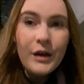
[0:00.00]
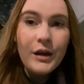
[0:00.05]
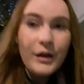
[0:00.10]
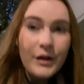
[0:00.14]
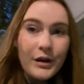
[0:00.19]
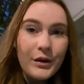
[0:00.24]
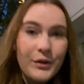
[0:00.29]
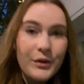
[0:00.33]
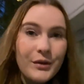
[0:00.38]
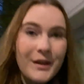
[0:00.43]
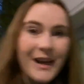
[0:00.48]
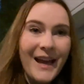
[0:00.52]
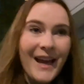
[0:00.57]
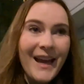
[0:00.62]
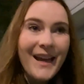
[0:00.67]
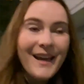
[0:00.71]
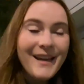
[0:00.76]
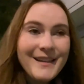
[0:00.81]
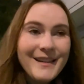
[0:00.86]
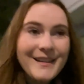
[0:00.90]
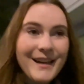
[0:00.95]

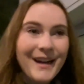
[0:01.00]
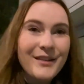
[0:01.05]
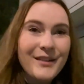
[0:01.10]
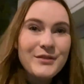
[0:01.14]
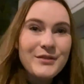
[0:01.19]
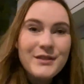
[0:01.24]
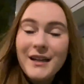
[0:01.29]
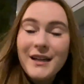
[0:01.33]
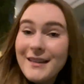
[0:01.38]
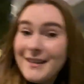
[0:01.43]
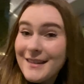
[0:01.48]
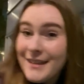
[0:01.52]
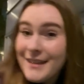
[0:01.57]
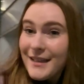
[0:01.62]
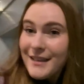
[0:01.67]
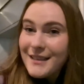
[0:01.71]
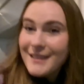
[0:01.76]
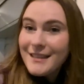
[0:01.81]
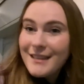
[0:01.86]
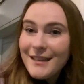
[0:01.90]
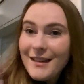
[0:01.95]
okay, I've done
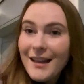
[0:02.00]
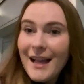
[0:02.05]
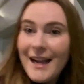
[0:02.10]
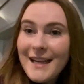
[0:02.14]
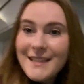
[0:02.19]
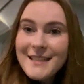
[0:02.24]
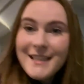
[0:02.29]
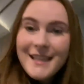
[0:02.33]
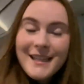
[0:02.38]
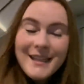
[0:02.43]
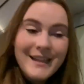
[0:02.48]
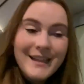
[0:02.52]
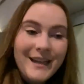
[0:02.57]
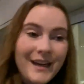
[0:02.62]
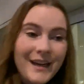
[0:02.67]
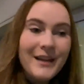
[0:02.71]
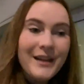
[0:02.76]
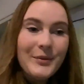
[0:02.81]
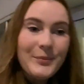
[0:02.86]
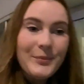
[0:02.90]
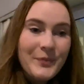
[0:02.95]
the classic
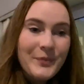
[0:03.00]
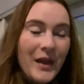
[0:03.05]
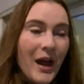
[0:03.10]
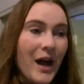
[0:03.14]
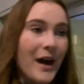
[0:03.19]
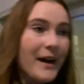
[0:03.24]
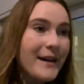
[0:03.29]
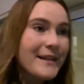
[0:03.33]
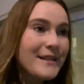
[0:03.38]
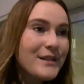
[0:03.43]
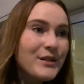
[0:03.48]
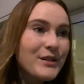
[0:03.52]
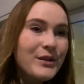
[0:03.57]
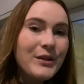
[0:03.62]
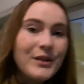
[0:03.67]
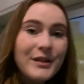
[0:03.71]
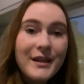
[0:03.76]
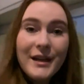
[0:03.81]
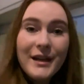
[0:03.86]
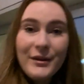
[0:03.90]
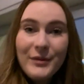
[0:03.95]

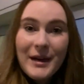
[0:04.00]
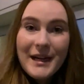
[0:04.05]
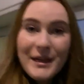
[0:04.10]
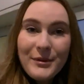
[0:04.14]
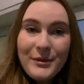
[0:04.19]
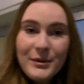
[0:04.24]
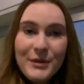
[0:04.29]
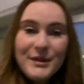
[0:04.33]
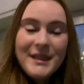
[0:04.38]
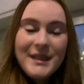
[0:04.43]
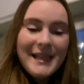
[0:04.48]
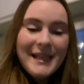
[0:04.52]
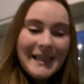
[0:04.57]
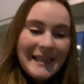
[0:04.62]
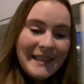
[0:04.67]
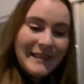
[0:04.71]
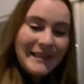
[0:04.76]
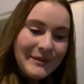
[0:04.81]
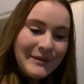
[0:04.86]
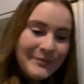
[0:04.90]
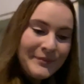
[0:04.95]
hostel get ready
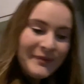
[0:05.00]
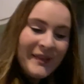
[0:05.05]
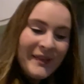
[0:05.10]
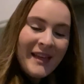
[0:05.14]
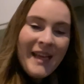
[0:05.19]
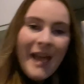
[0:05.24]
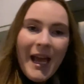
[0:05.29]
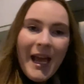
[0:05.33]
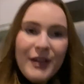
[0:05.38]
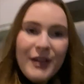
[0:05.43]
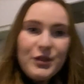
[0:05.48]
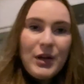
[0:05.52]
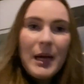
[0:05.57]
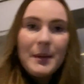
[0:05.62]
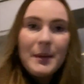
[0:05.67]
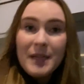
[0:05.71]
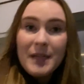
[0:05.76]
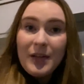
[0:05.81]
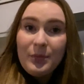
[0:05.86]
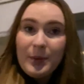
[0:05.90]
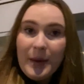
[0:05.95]
routine,
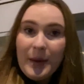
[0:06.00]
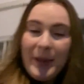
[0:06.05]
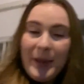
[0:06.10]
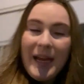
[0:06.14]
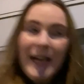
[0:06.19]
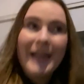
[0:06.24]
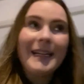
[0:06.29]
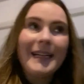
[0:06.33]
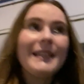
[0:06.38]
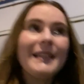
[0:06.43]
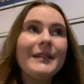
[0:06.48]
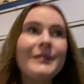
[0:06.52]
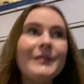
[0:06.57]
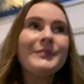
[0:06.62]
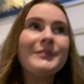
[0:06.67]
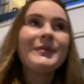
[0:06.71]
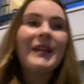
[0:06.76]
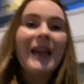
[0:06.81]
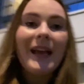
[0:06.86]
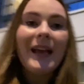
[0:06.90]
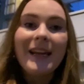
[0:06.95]
dropped off my bag,
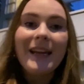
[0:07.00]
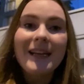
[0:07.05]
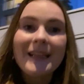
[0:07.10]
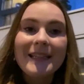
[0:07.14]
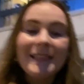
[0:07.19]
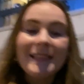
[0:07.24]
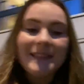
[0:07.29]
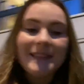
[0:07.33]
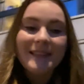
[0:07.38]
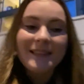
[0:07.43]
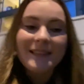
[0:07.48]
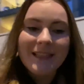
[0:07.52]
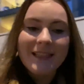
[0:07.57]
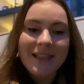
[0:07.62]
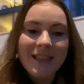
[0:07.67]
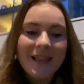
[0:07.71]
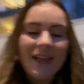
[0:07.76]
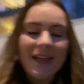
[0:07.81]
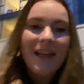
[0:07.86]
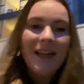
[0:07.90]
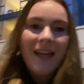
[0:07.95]
and
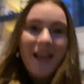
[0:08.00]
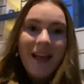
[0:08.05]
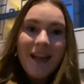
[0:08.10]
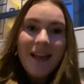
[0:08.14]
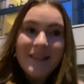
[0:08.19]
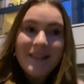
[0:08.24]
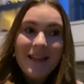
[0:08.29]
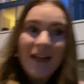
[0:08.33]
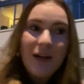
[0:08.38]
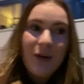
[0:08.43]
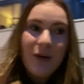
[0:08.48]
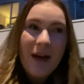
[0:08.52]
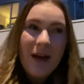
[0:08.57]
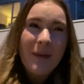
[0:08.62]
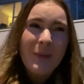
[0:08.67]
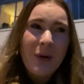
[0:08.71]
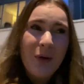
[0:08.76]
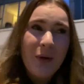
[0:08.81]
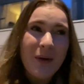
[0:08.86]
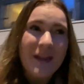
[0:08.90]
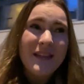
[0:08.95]
now I'm
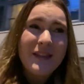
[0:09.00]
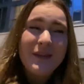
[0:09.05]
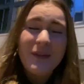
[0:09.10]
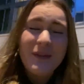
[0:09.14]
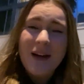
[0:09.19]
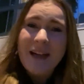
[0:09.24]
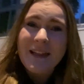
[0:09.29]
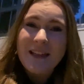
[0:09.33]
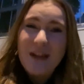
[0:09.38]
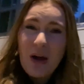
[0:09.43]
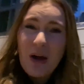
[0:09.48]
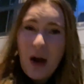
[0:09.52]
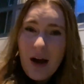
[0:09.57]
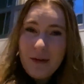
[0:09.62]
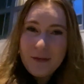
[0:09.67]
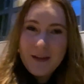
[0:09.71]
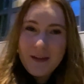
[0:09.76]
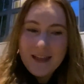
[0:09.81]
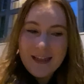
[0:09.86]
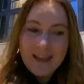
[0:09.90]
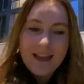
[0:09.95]
going to find
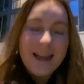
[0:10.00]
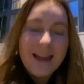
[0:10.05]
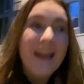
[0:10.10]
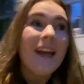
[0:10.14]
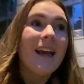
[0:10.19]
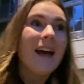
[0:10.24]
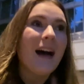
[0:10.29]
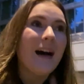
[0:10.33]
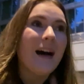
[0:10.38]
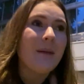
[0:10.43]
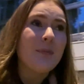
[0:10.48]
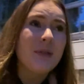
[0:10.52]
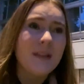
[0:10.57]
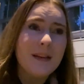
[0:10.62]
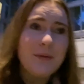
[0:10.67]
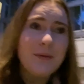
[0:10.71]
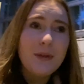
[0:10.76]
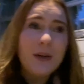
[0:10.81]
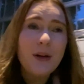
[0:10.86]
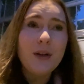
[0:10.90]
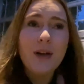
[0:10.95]
coffee.
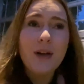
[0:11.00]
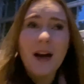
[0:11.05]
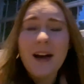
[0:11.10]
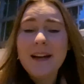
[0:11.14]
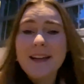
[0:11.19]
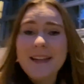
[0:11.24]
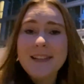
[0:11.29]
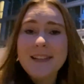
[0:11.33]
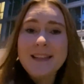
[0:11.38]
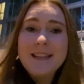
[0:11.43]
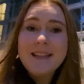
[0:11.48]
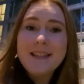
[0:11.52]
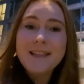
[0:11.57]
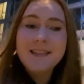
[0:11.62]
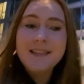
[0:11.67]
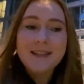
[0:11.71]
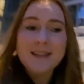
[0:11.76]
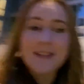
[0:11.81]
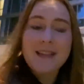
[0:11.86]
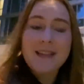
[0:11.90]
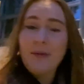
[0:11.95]
Believe it or not, it's
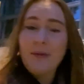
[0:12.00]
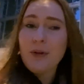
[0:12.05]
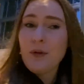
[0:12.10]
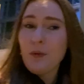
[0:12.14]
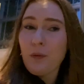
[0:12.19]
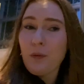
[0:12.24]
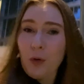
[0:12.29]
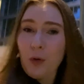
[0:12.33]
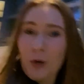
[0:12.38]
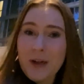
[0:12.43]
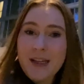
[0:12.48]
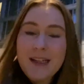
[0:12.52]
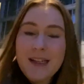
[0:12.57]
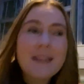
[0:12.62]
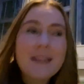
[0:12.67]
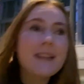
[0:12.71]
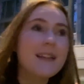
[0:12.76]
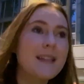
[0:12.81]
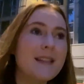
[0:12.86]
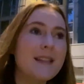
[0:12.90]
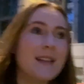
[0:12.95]
7:40.
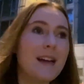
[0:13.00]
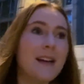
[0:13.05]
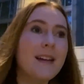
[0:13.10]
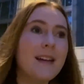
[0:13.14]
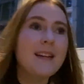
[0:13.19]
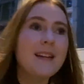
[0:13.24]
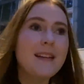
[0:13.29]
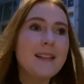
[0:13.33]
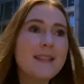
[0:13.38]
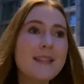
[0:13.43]
The sun